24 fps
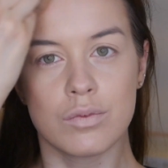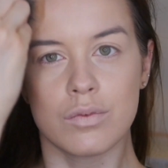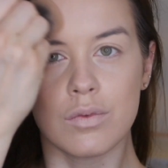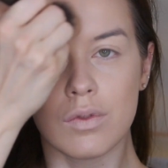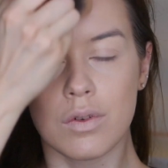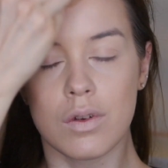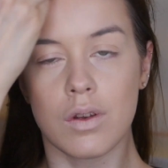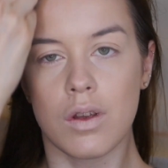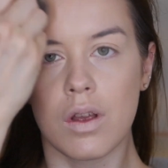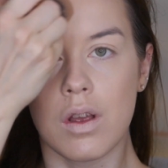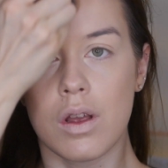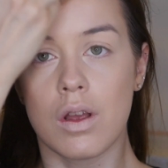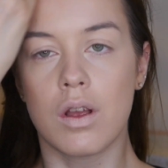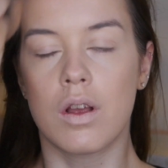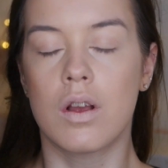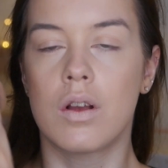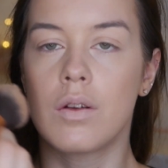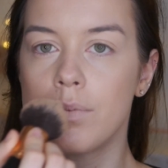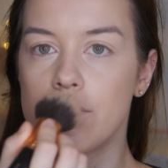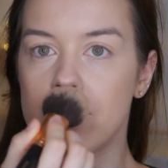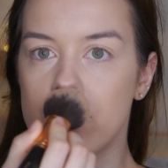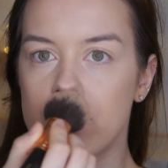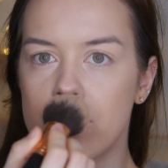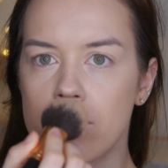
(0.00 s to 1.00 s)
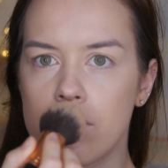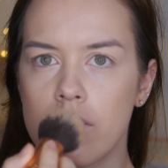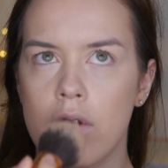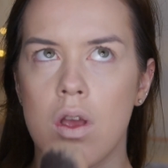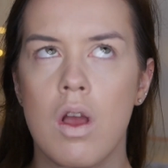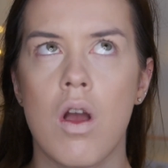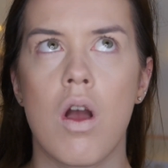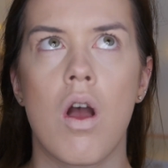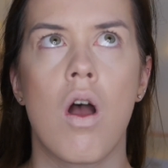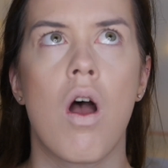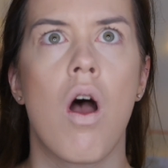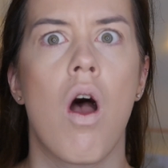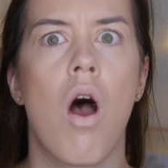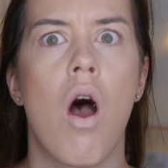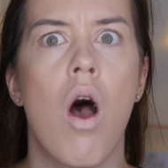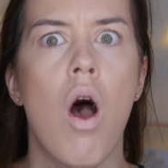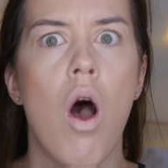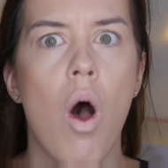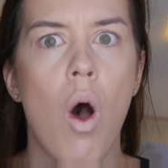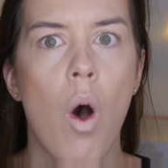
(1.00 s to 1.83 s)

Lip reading: but this was the perfect cool tone,